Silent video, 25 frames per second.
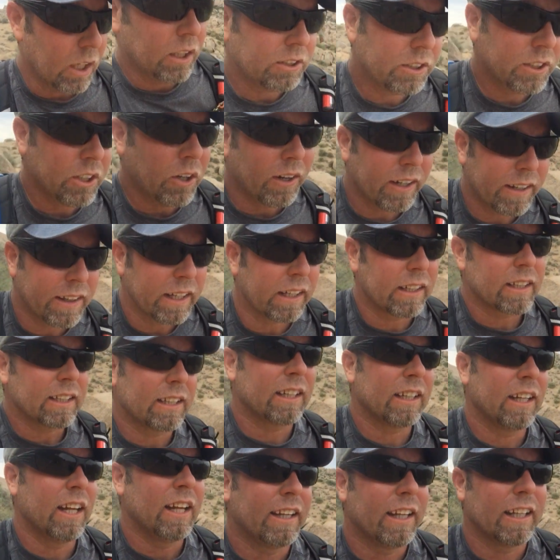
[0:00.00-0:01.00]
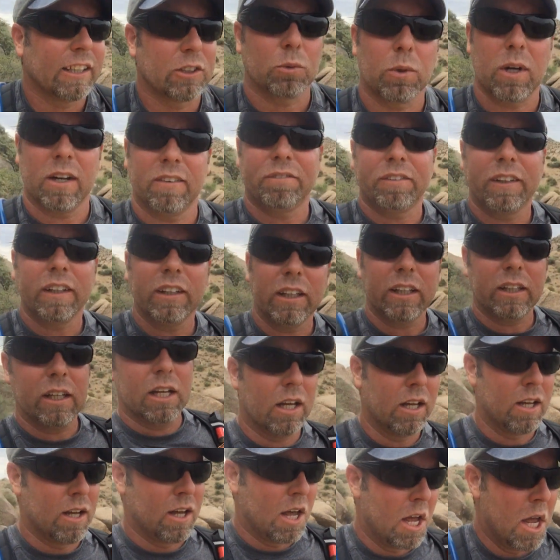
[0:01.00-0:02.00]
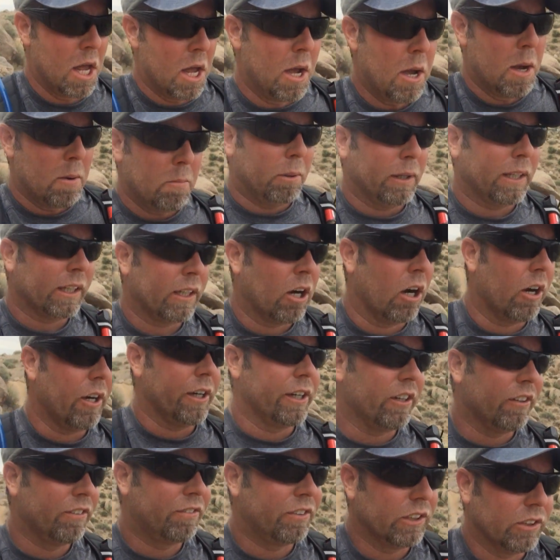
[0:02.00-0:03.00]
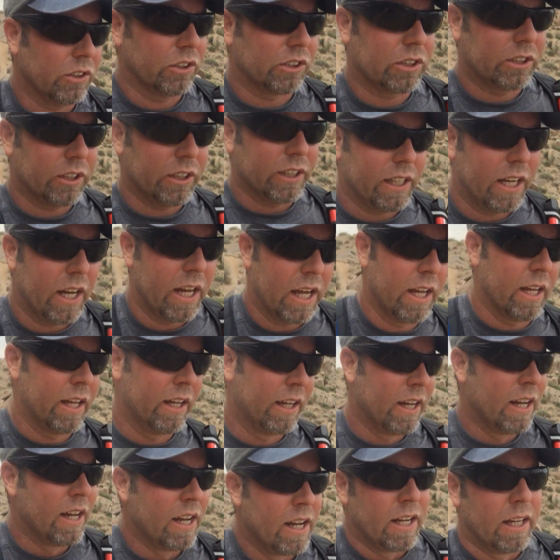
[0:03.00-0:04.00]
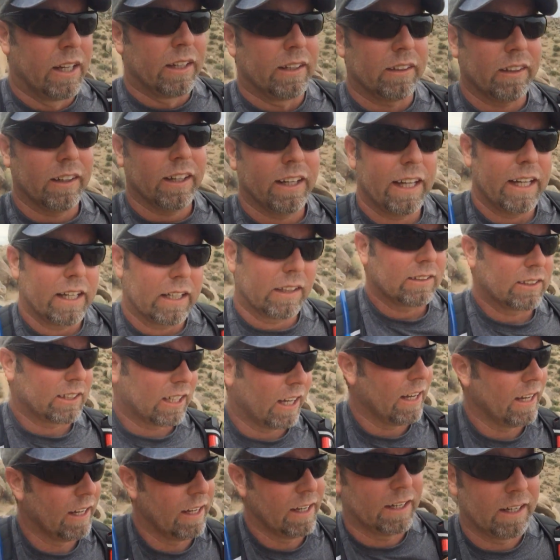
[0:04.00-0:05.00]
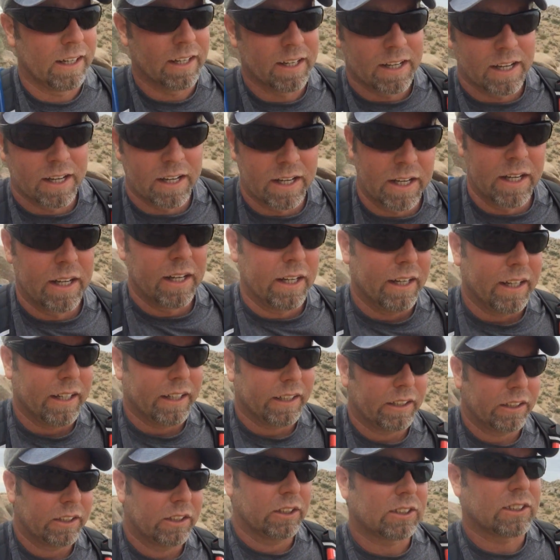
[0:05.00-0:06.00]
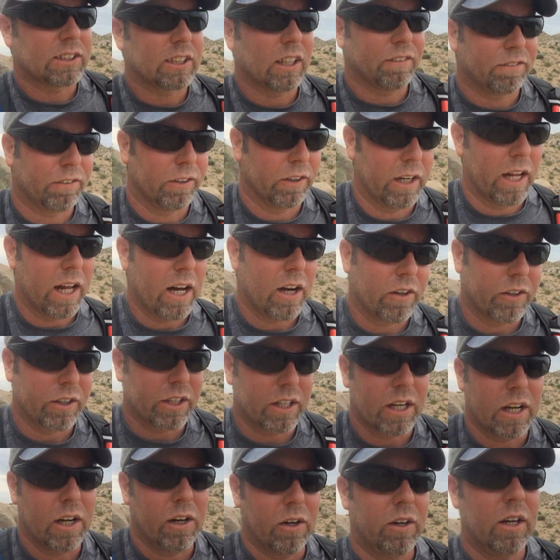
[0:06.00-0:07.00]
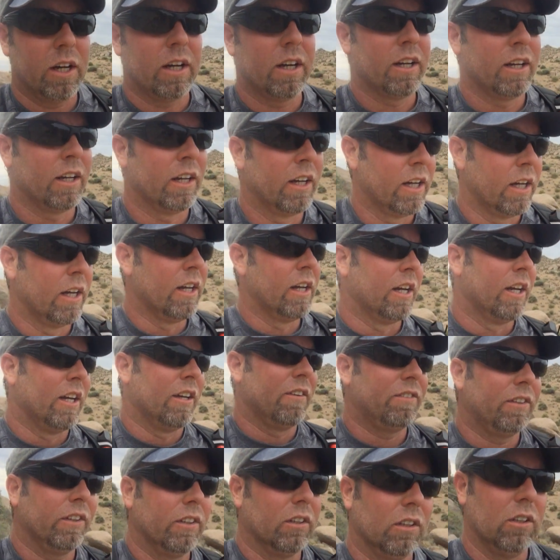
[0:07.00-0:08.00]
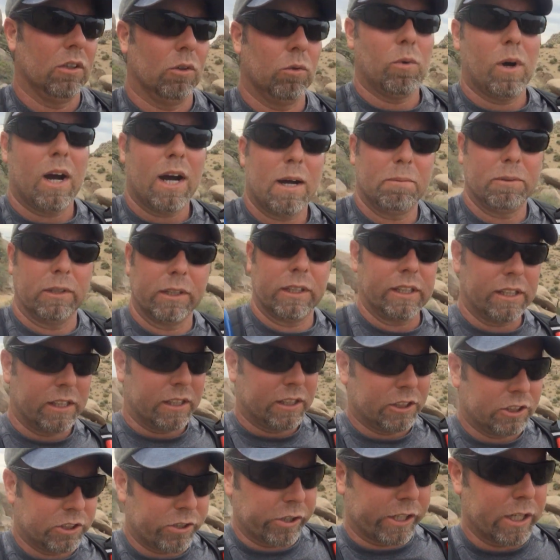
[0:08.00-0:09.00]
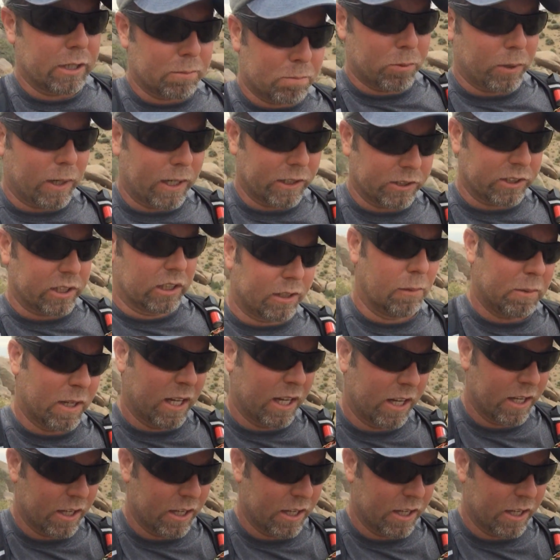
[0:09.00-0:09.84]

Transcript: So I think that's what I'm feeling. But the cardio feels good. The legs, yeah, you just suffer it out, you know. Feel a little wobbly, you just keep pressing